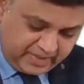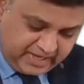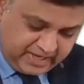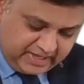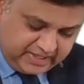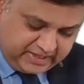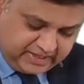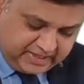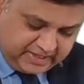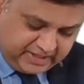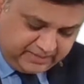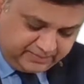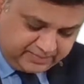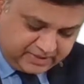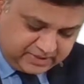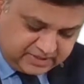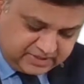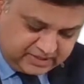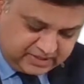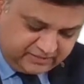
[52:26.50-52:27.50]
And then
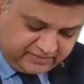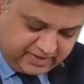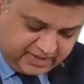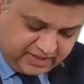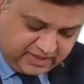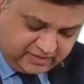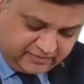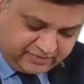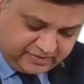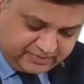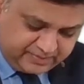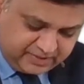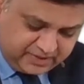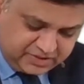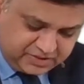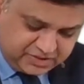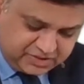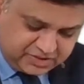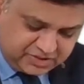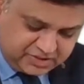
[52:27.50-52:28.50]
present value of
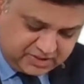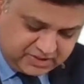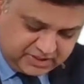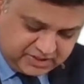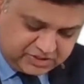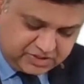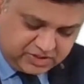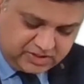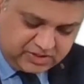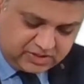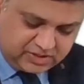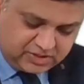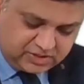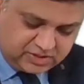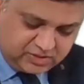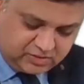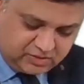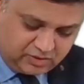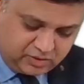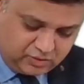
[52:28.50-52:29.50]
depreciation tax shelter is
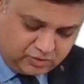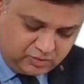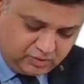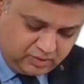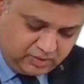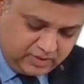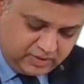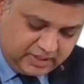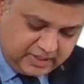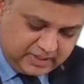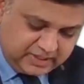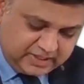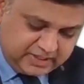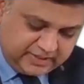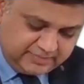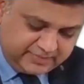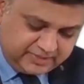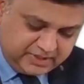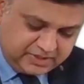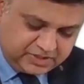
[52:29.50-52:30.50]
equal to
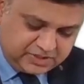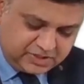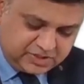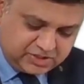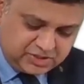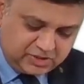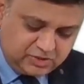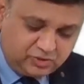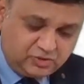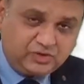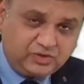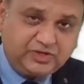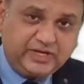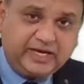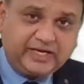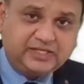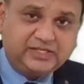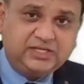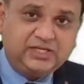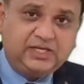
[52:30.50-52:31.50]
depreciation into
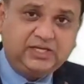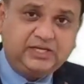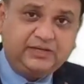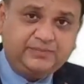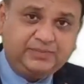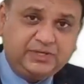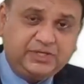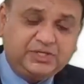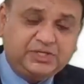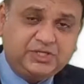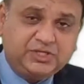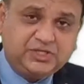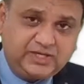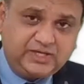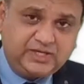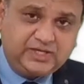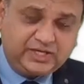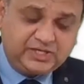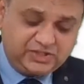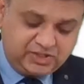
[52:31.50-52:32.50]
tax rate, depreciation
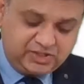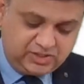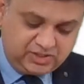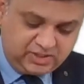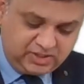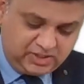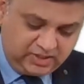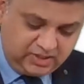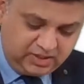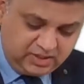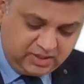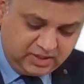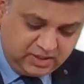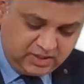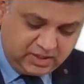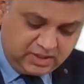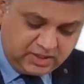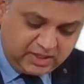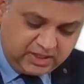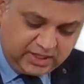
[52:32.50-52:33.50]
tax shelter
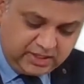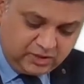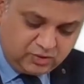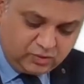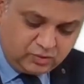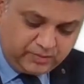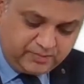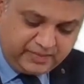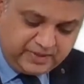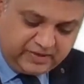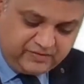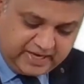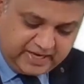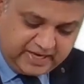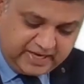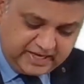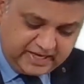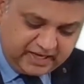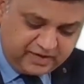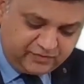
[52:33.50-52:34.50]
into
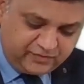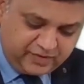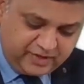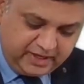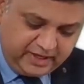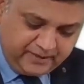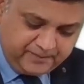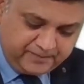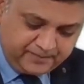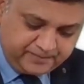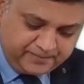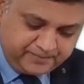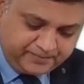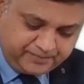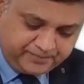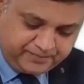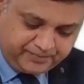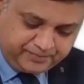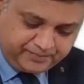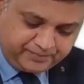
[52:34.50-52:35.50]
PVIFA
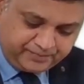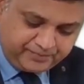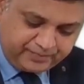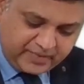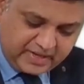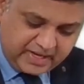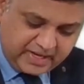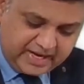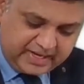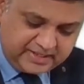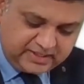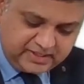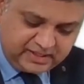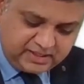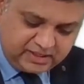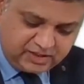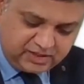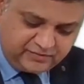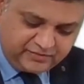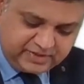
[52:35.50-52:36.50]
at the
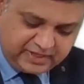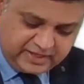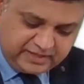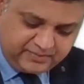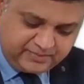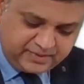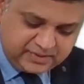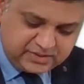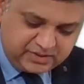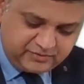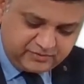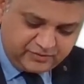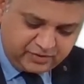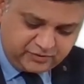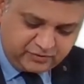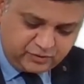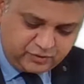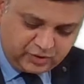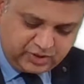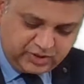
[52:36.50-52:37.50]
rate of 10% for
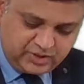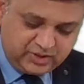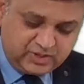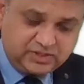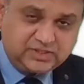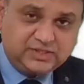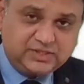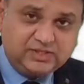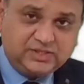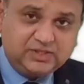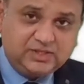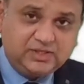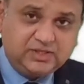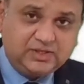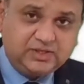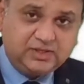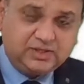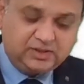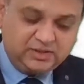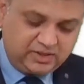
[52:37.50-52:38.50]
4 years.
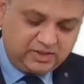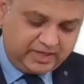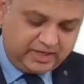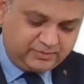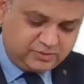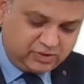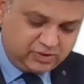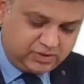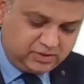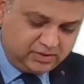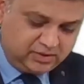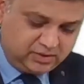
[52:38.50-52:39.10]
I'm sorry.